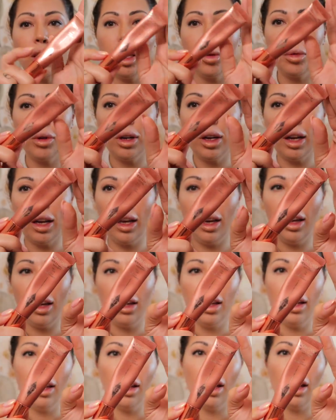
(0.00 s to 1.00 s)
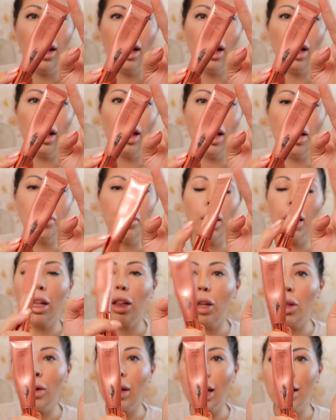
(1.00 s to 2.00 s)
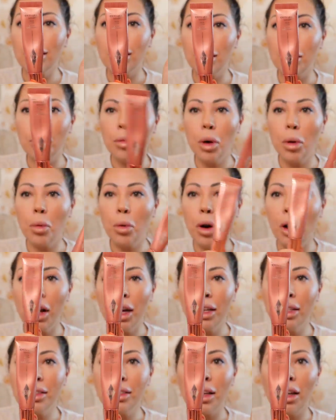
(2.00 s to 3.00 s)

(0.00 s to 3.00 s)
Tilbury um, Glowgasm wand,